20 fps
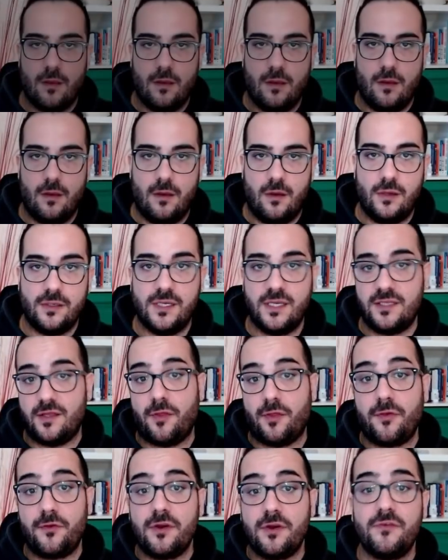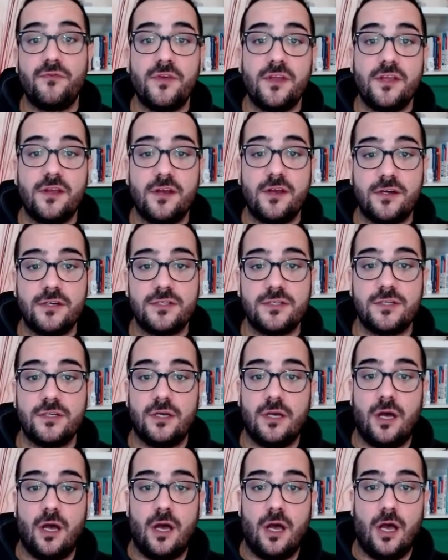Okay, the 3 figures
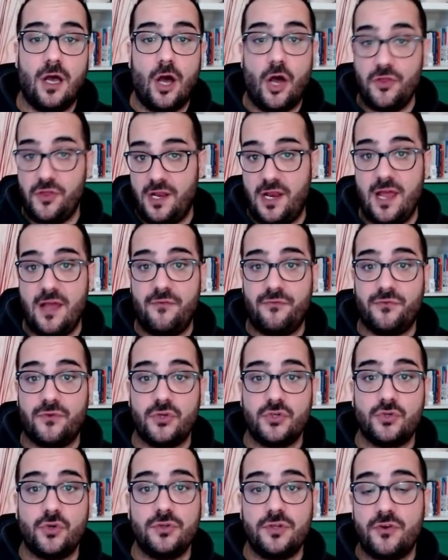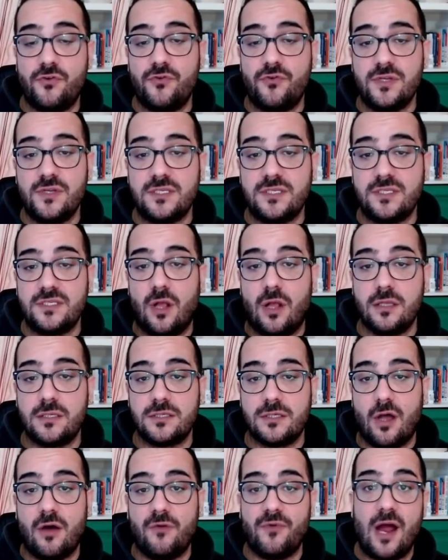on the left show the results
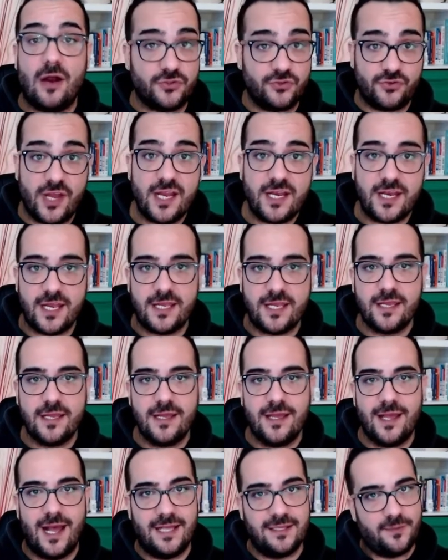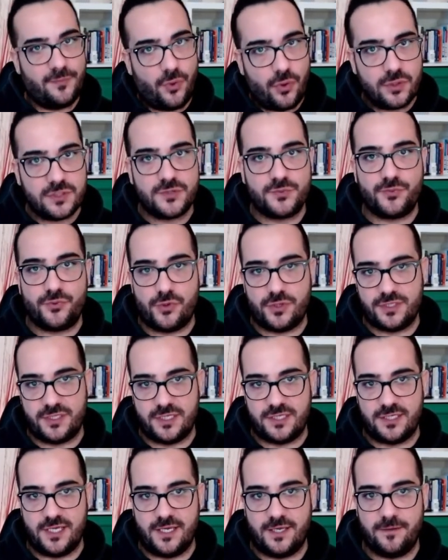of our training and the
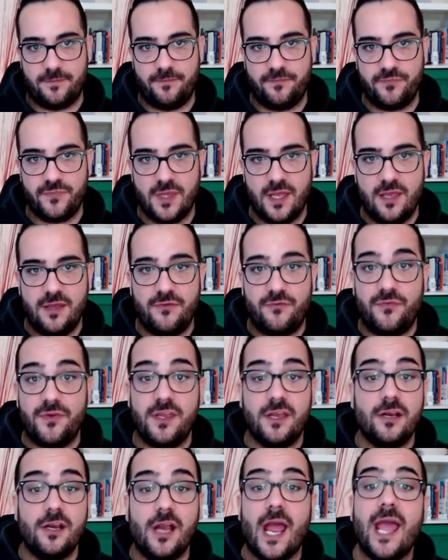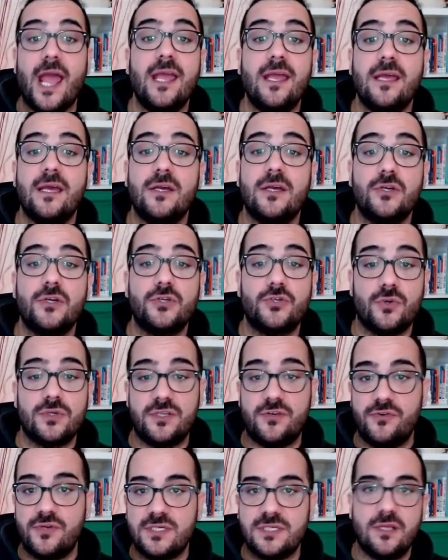post-processing. Figure A shows
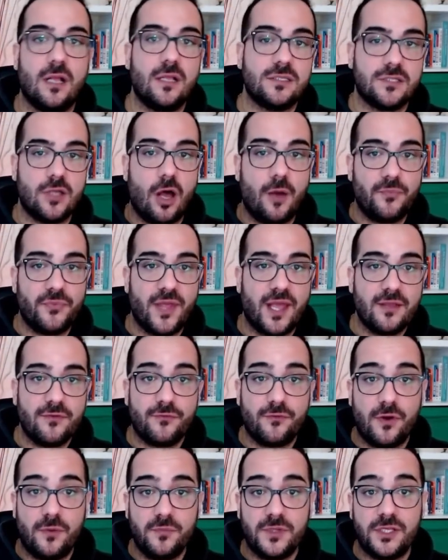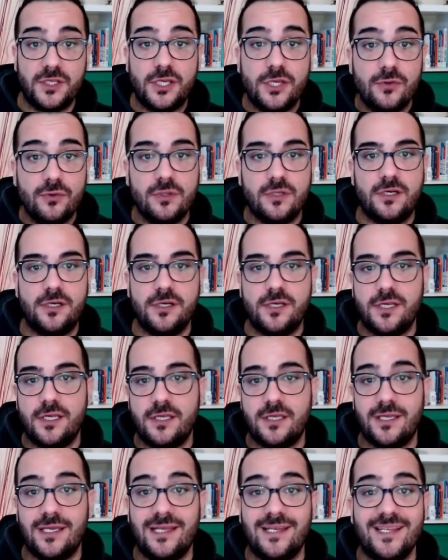the results obtained from the
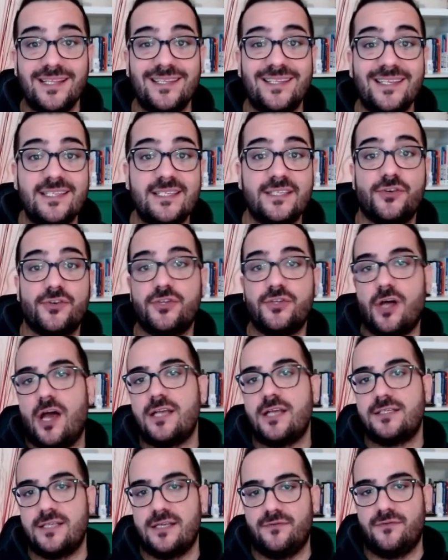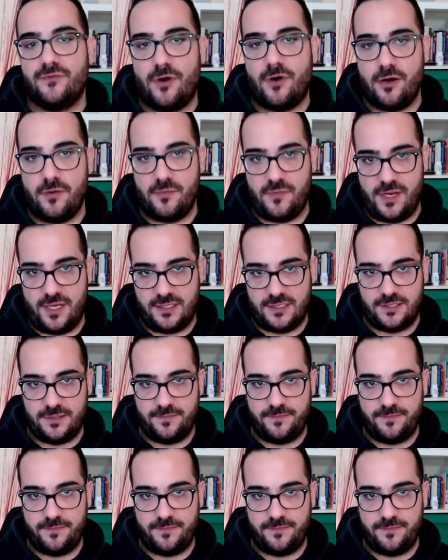Q-learning in a discretized environment.